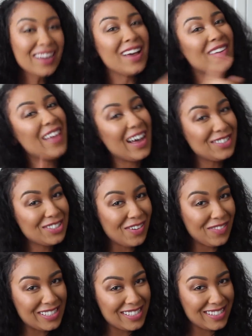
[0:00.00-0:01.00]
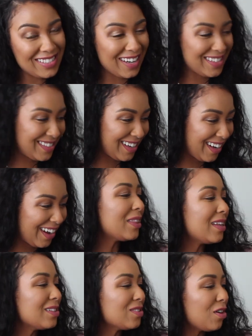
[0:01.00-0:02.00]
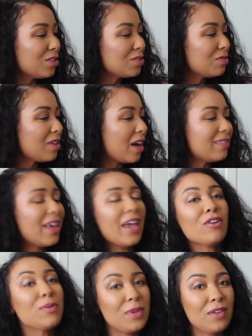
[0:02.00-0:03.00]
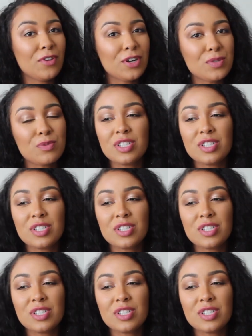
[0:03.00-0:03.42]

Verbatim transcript: No, that show was disgusting. But then it's also got the Angry Beavers,